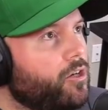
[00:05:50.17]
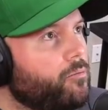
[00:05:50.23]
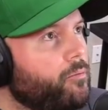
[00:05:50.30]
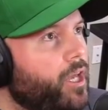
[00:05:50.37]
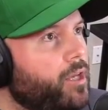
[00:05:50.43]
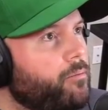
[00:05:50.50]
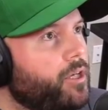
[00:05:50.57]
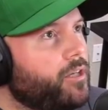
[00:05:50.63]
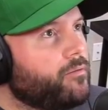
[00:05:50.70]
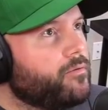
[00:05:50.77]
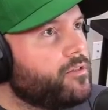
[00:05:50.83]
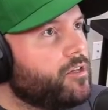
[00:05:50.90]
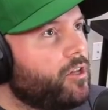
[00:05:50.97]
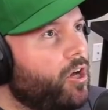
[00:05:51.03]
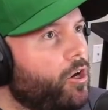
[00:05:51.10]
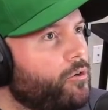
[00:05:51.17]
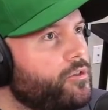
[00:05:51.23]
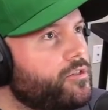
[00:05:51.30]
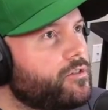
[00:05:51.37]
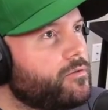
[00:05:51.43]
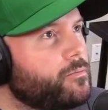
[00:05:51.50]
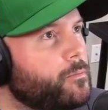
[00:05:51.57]
Maybe. It's
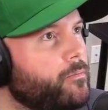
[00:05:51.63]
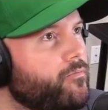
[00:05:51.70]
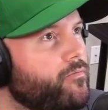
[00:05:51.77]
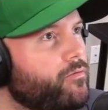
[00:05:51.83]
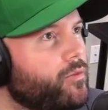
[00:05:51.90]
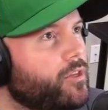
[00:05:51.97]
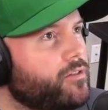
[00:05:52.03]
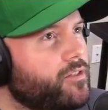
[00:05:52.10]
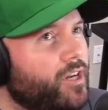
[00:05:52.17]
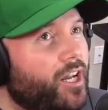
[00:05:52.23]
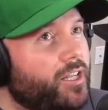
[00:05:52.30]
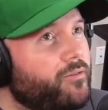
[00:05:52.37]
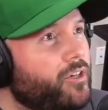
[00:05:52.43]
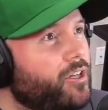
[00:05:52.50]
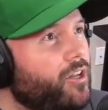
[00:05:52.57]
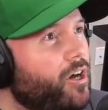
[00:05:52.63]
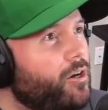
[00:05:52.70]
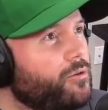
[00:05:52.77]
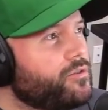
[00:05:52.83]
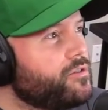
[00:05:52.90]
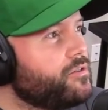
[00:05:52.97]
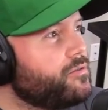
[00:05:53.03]
close. It's not even
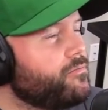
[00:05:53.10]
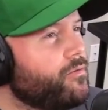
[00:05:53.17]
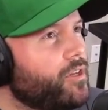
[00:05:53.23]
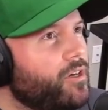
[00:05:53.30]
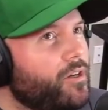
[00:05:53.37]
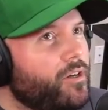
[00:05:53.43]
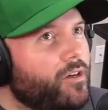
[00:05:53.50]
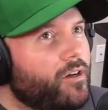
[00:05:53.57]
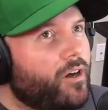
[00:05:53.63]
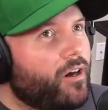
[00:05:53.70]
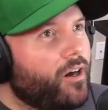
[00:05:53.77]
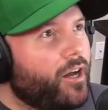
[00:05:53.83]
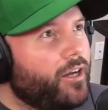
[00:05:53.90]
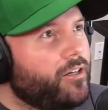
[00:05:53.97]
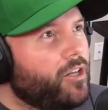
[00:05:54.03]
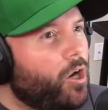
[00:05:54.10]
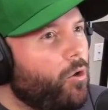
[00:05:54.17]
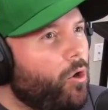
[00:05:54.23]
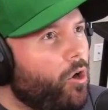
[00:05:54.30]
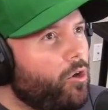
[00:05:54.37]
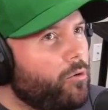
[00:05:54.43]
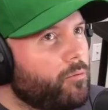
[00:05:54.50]
close. All right,
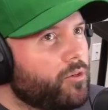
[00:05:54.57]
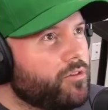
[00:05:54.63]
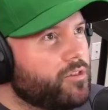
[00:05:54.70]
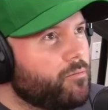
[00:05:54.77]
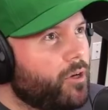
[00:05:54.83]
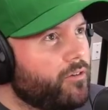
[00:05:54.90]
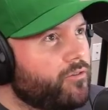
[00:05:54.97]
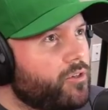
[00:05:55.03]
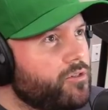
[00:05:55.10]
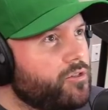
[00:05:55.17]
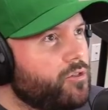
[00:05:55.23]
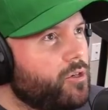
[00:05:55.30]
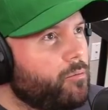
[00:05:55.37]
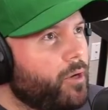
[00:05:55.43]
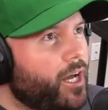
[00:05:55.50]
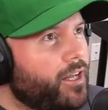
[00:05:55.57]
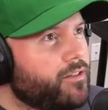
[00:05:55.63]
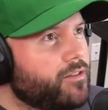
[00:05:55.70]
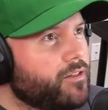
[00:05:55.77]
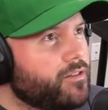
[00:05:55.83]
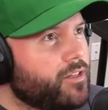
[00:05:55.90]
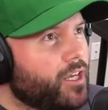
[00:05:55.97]
no homers in my first two at-bats
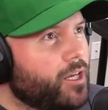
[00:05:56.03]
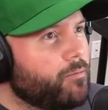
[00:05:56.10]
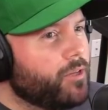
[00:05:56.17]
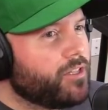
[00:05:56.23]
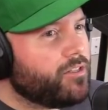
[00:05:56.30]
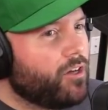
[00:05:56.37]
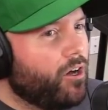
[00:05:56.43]
of this game. That's